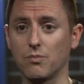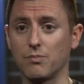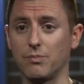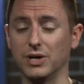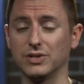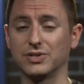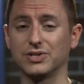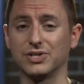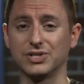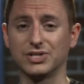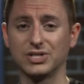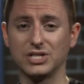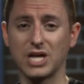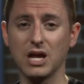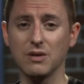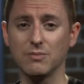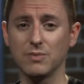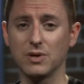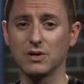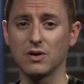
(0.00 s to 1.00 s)
but
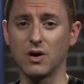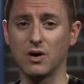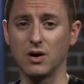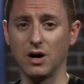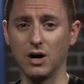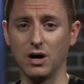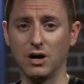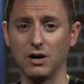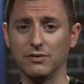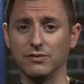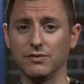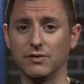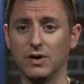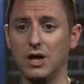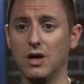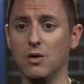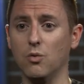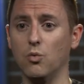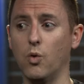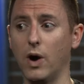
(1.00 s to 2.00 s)
sustainment of
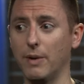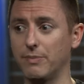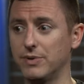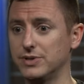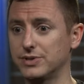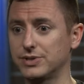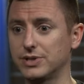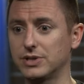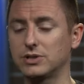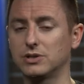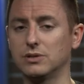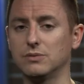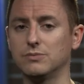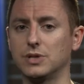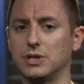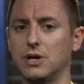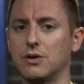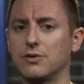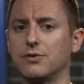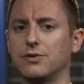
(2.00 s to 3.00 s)
weapon systems,
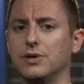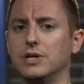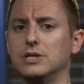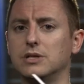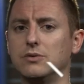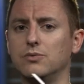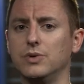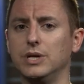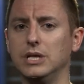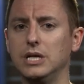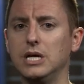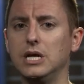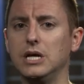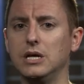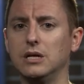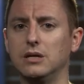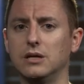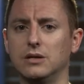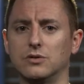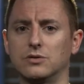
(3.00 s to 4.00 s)
and other things that we
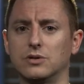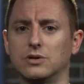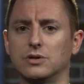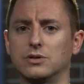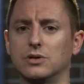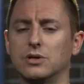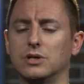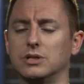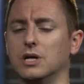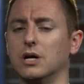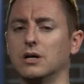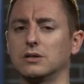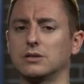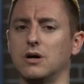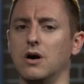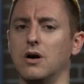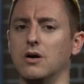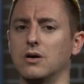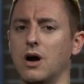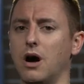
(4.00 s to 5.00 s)
need in order to conduct
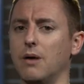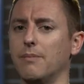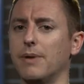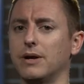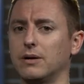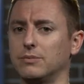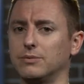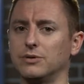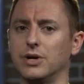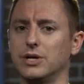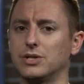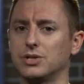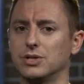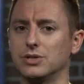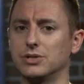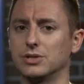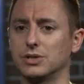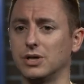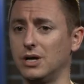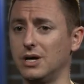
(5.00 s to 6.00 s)
our combat
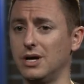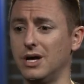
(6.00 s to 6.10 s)
operations.